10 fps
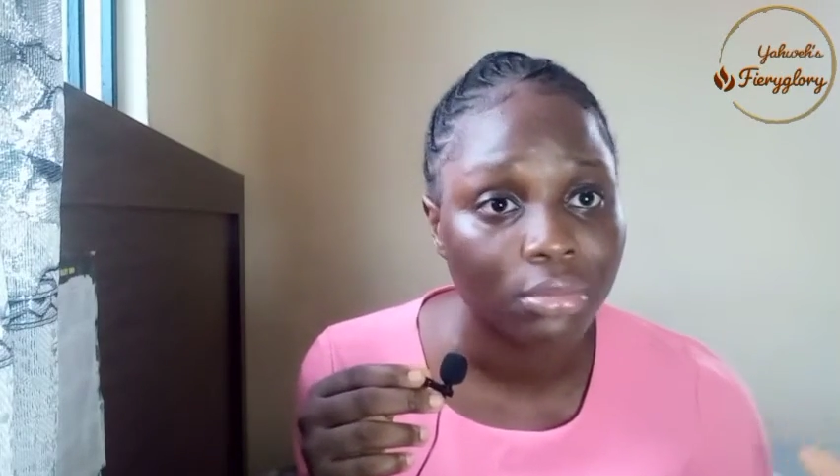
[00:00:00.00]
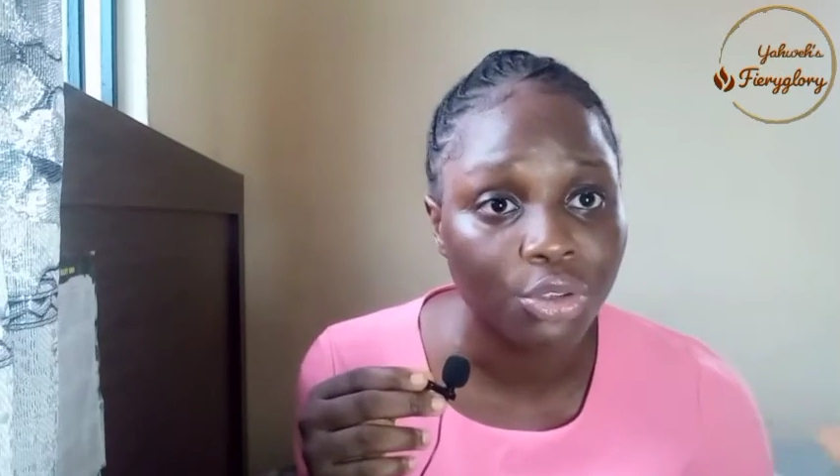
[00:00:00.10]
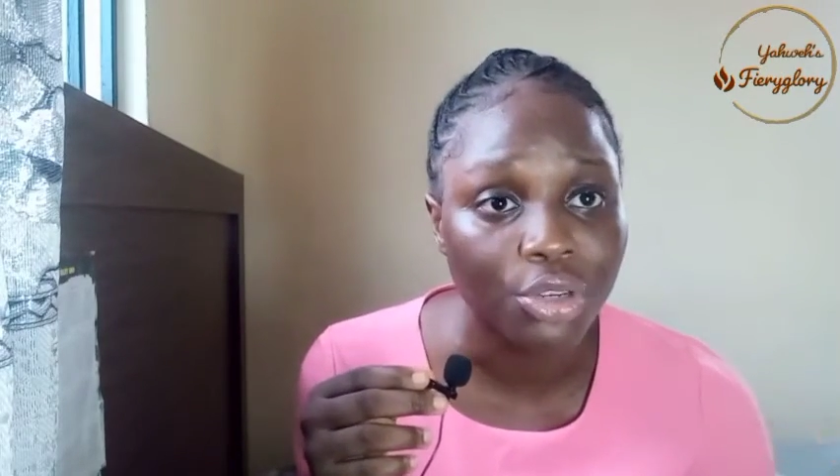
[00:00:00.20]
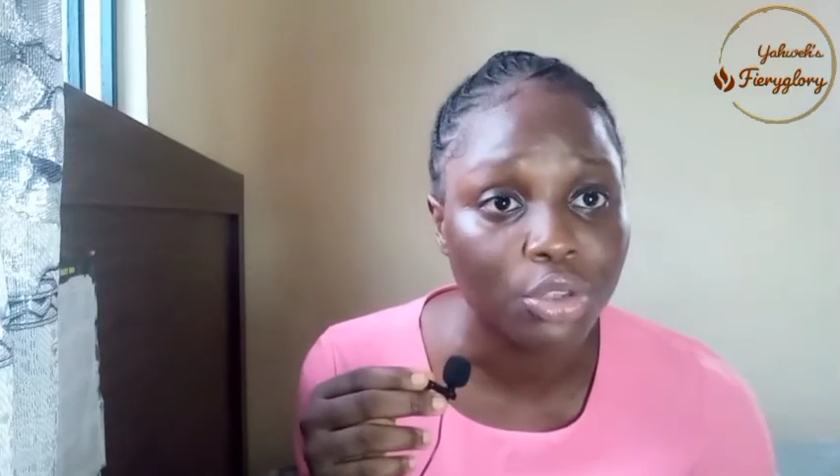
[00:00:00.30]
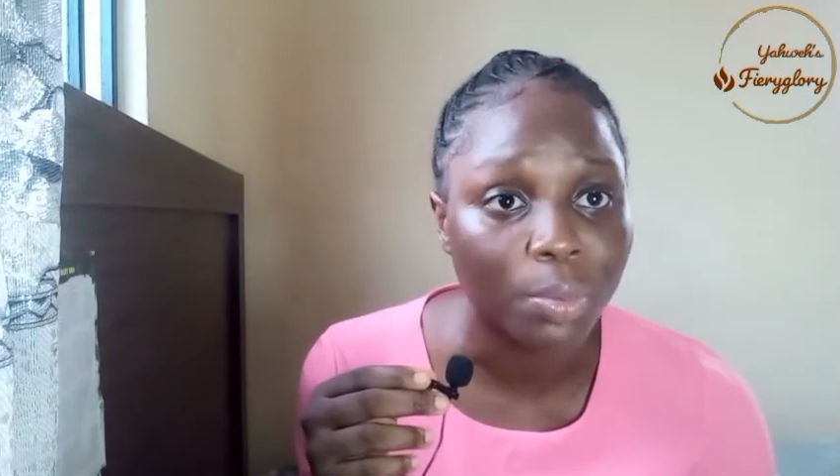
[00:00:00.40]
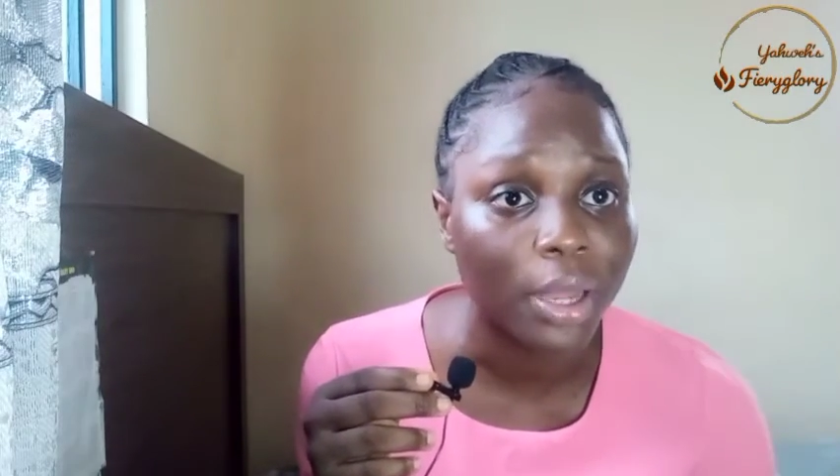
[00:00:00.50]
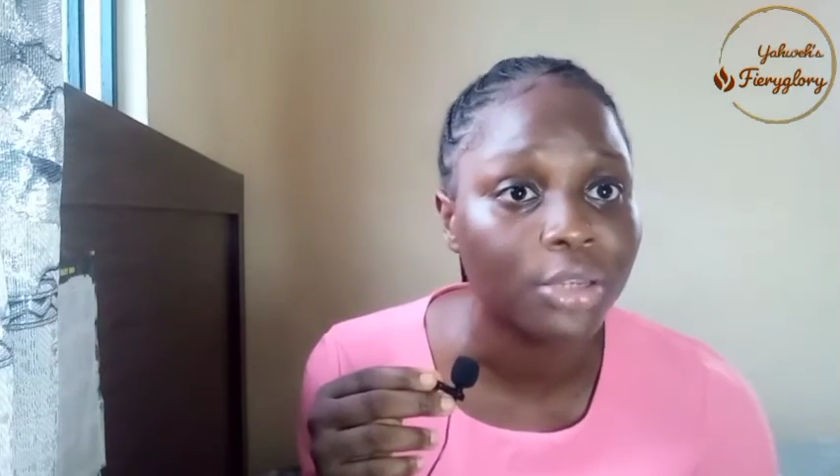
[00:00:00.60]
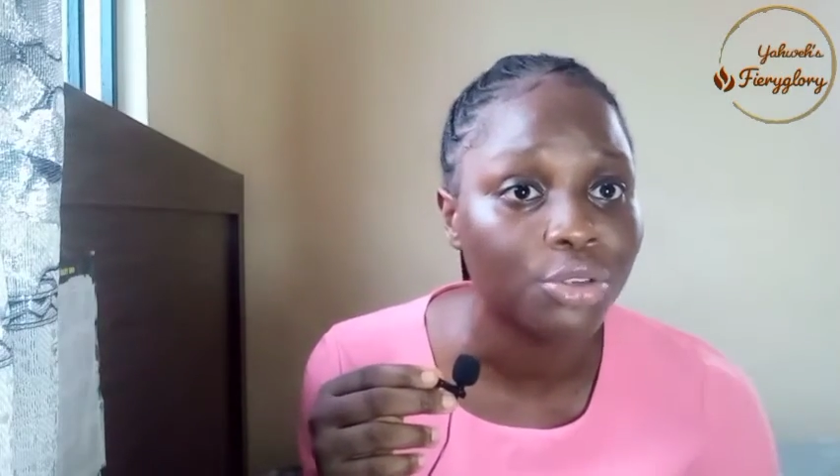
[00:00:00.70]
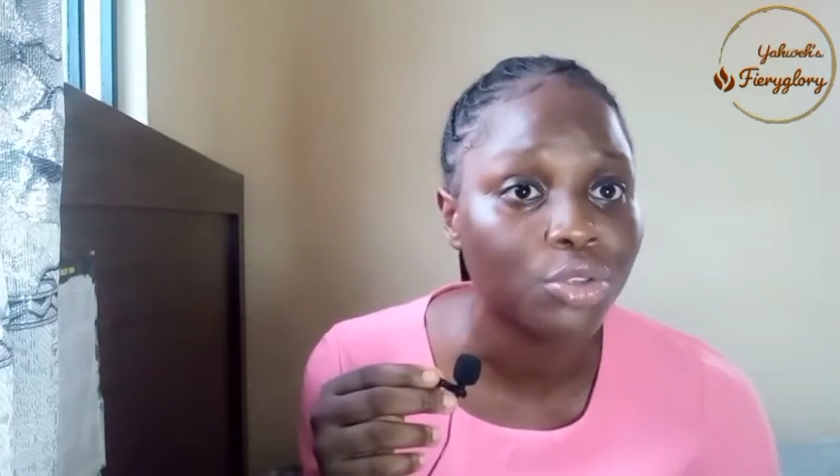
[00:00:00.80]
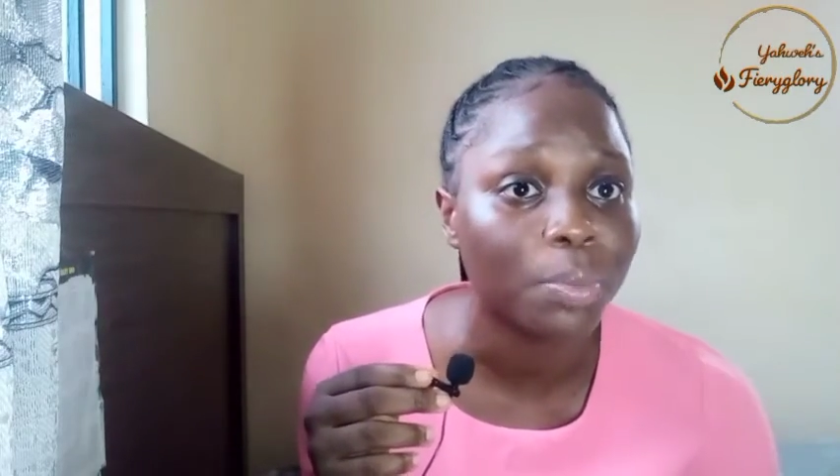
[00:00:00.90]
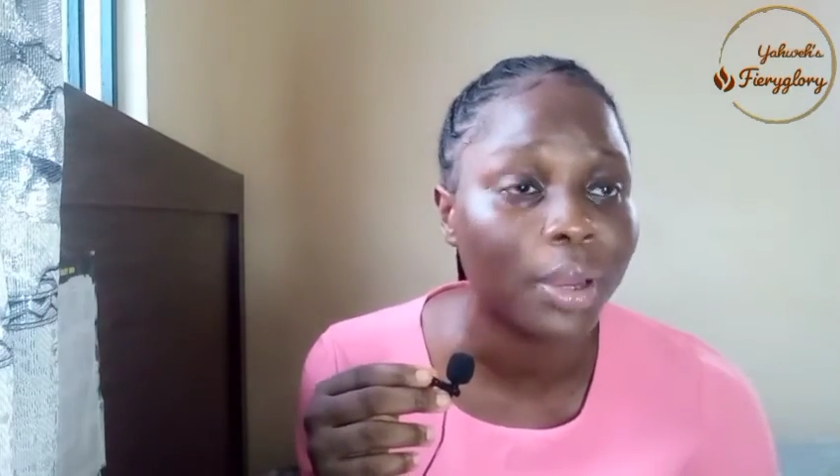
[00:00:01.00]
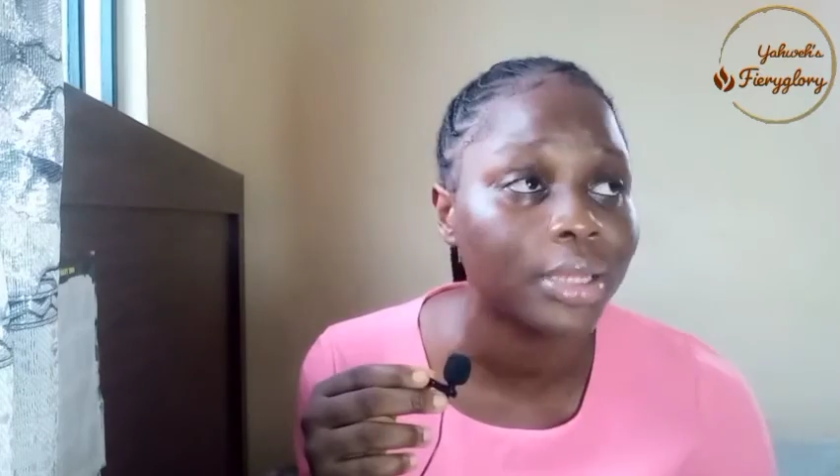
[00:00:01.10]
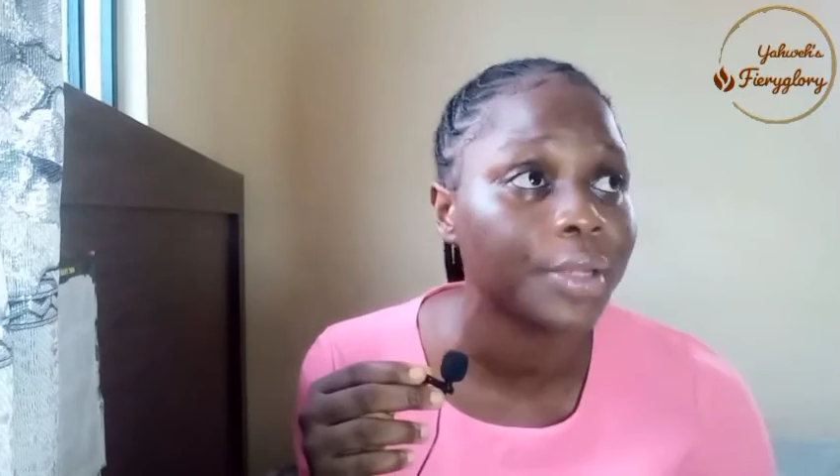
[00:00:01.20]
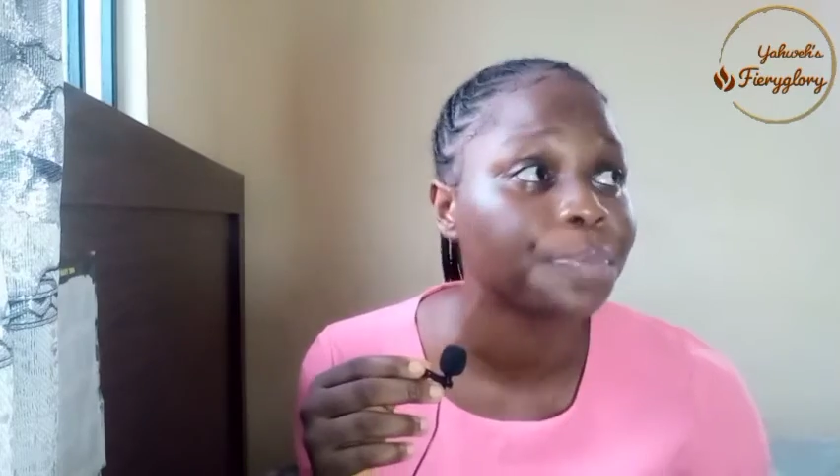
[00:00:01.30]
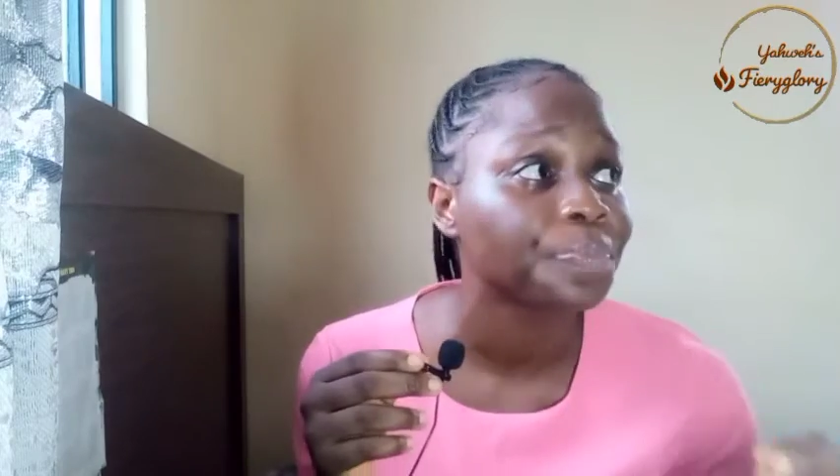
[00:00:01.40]
you need to plan. You need to
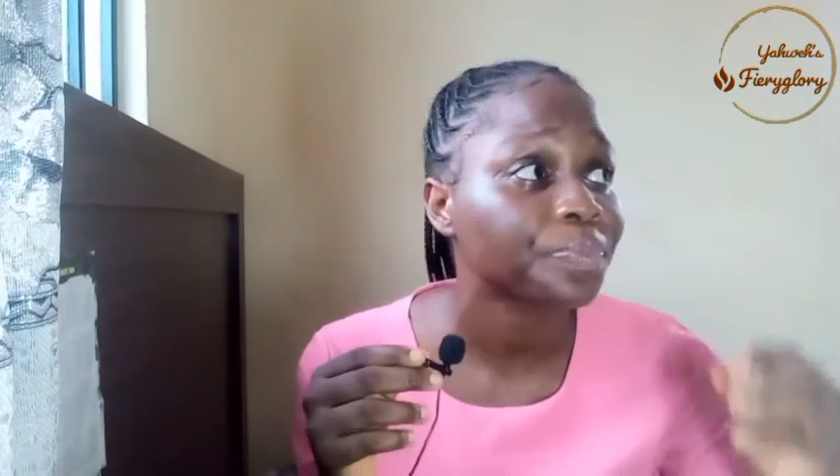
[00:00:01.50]
plan them.